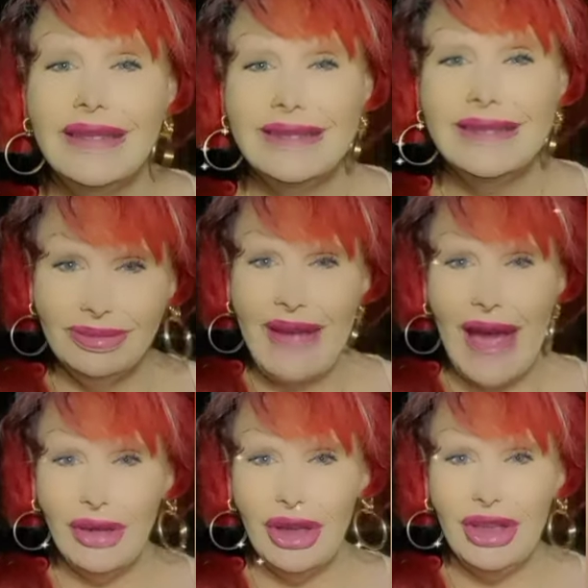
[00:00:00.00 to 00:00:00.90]
Have a good
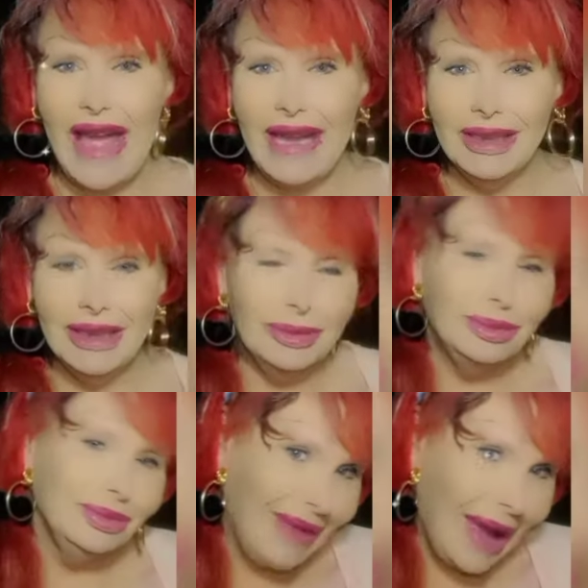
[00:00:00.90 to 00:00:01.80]
night. I'm
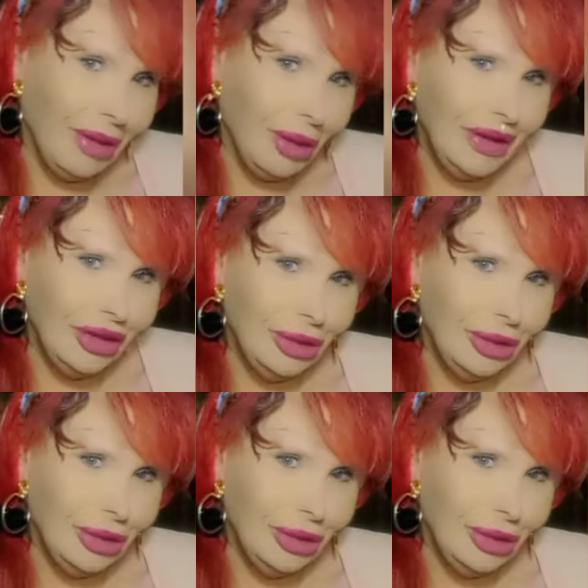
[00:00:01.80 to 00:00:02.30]
going to.